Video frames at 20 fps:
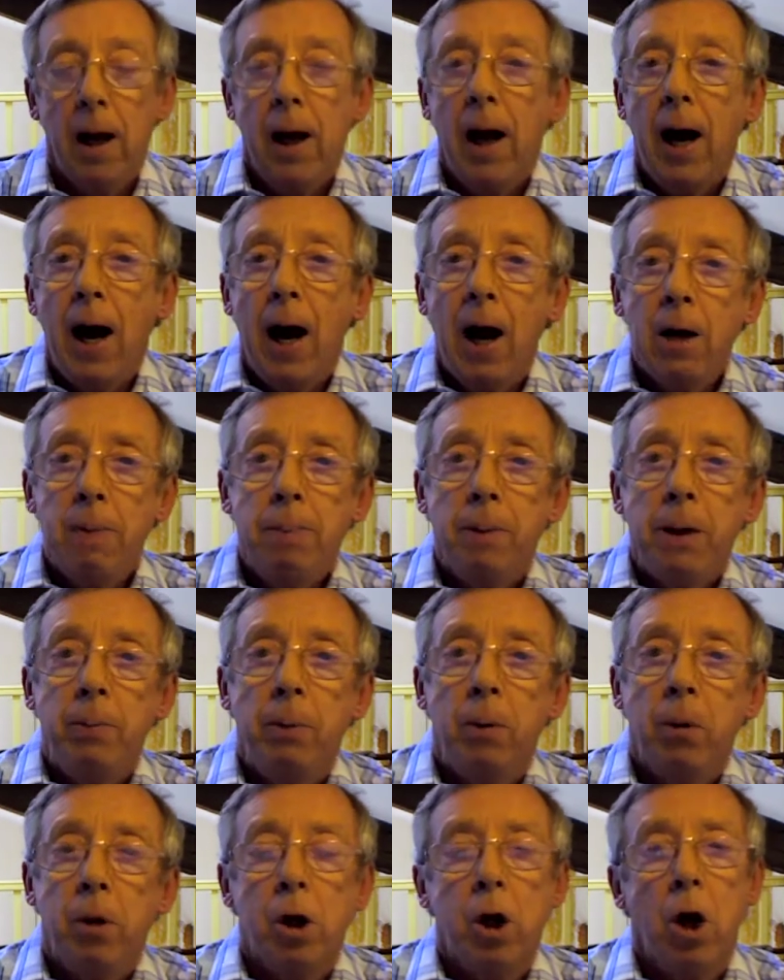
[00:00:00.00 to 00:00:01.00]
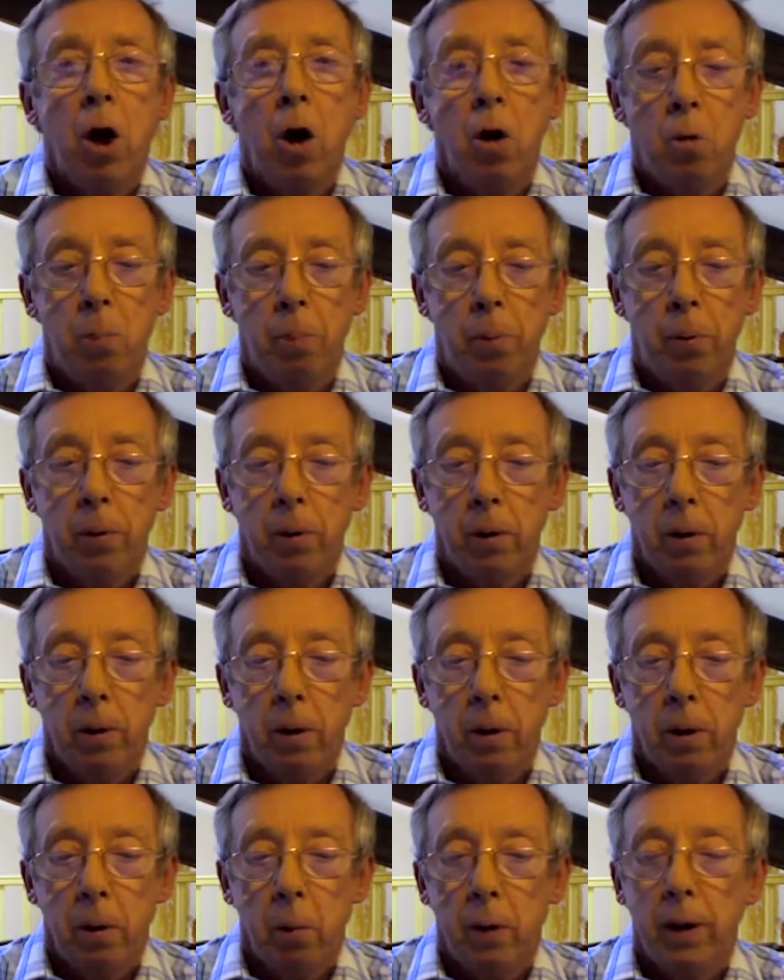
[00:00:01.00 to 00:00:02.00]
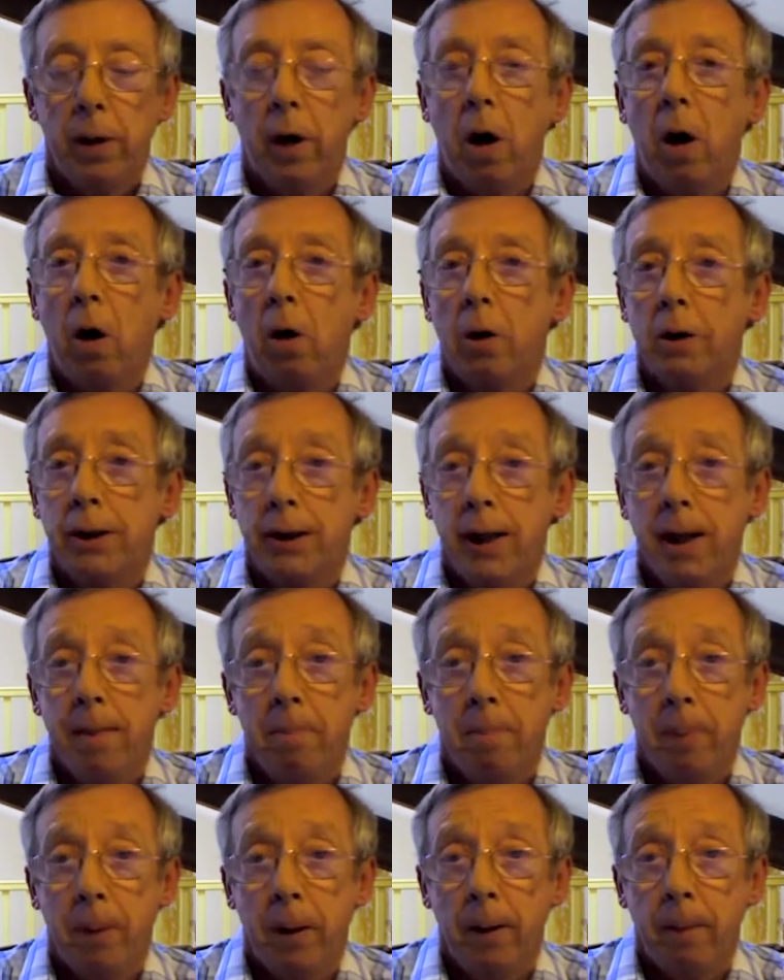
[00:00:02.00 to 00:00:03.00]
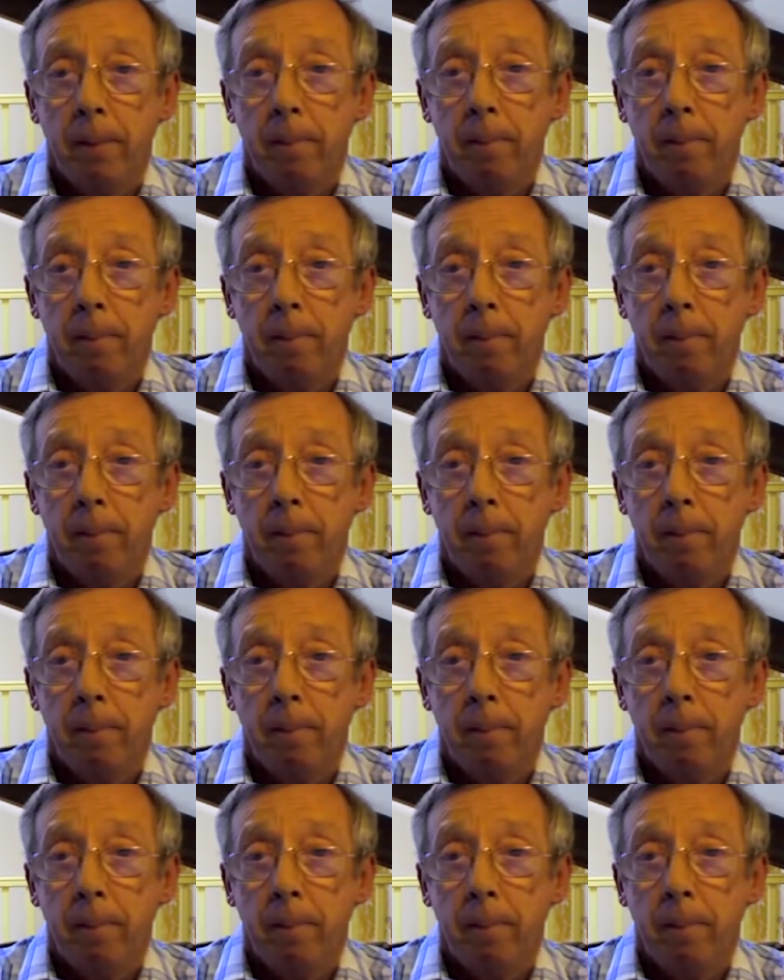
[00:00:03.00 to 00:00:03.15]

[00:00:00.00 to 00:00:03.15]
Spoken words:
How do people cope with a hot temper